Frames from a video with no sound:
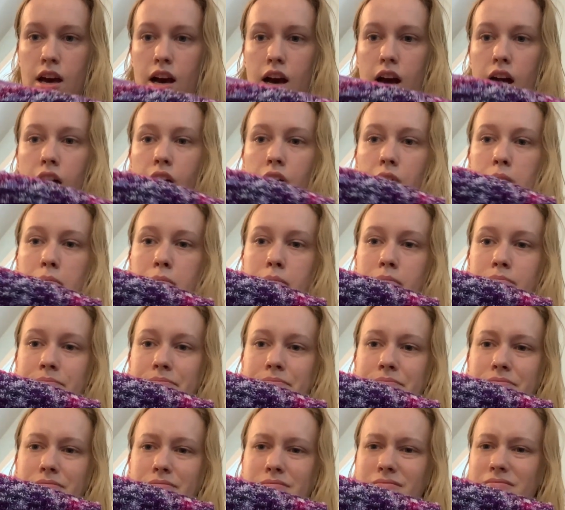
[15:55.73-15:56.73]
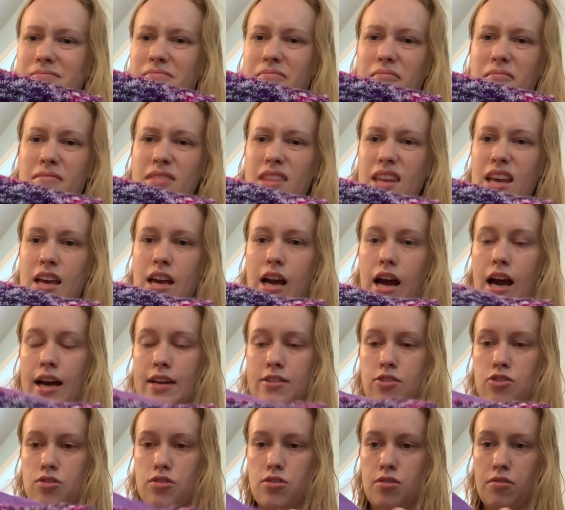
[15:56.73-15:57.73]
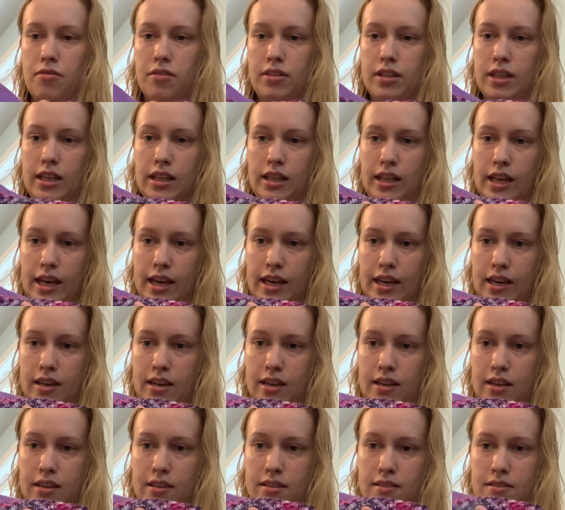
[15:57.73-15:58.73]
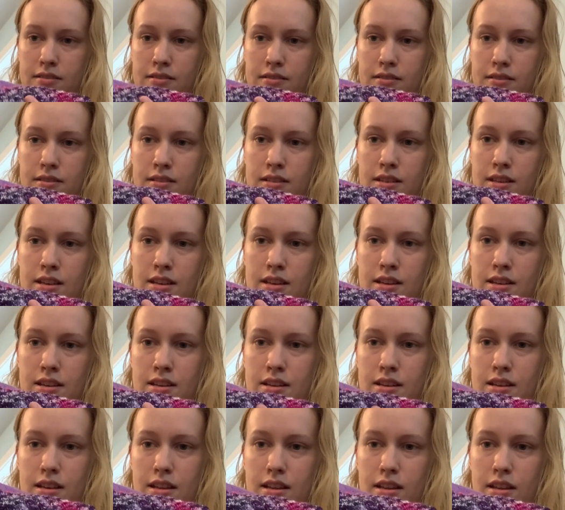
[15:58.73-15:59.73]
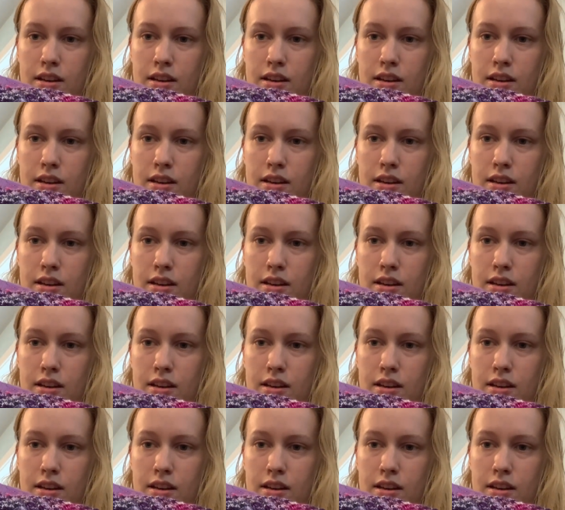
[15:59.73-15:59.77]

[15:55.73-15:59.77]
I just don't really like the